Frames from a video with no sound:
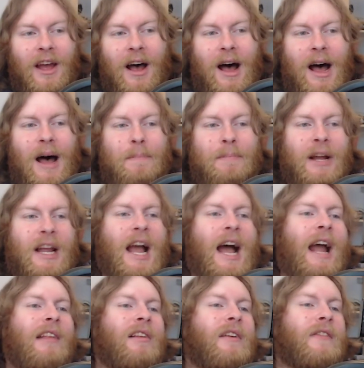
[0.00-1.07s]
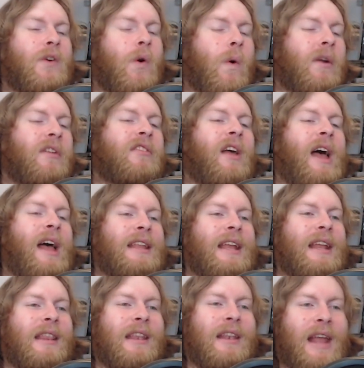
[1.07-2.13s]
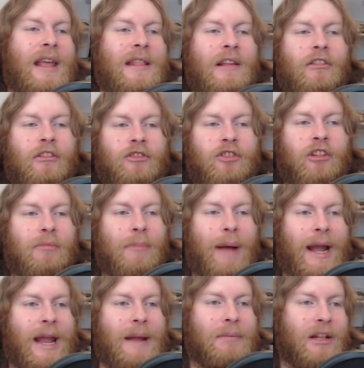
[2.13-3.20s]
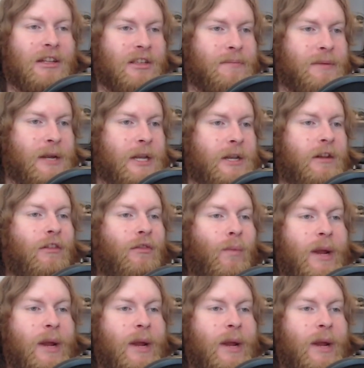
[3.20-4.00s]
Uh, but guys, of course, at the end of the day, these are just my A plus opinions.